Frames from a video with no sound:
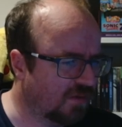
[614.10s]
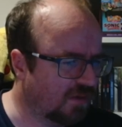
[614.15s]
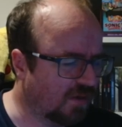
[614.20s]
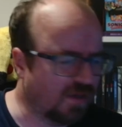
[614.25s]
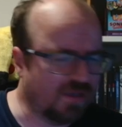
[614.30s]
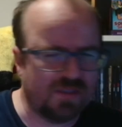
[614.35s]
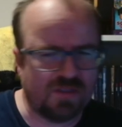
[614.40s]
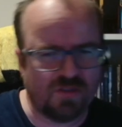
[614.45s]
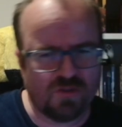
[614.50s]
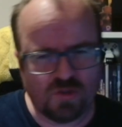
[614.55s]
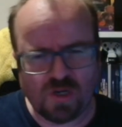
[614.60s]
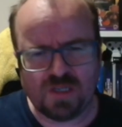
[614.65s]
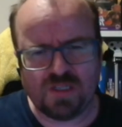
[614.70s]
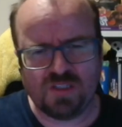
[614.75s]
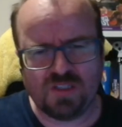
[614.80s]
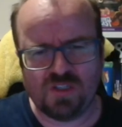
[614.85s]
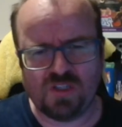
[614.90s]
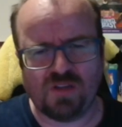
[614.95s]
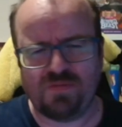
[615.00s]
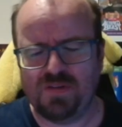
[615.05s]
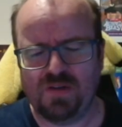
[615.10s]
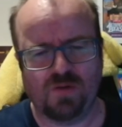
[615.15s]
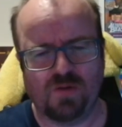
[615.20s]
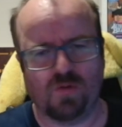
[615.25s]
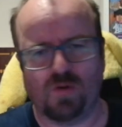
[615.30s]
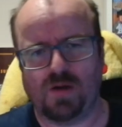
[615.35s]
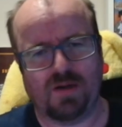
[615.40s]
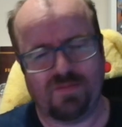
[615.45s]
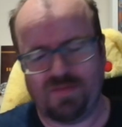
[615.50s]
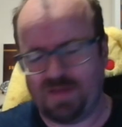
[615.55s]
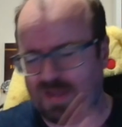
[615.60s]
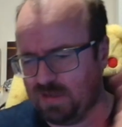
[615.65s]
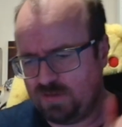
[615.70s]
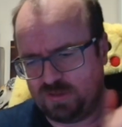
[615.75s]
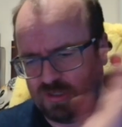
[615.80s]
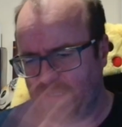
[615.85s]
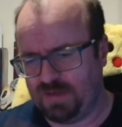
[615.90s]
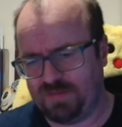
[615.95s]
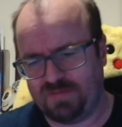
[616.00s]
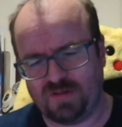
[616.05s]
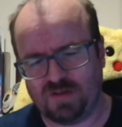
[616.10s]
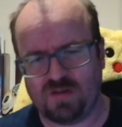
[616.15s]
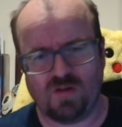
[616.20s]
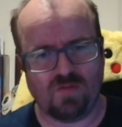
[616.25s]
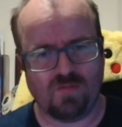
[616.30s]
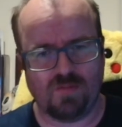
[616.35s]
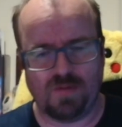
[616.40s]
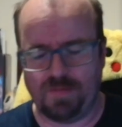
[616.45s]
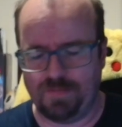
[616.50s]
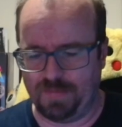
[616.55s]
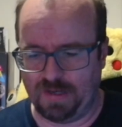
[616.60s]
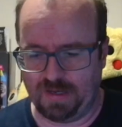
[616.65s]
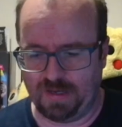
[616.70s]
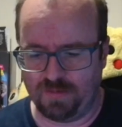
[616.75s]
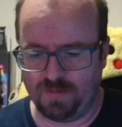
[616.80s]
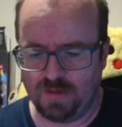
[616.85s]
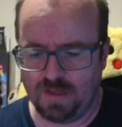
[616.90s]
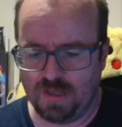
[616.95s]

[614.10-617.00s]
I either traded stuff in or I had a voucher left. I can't remember now.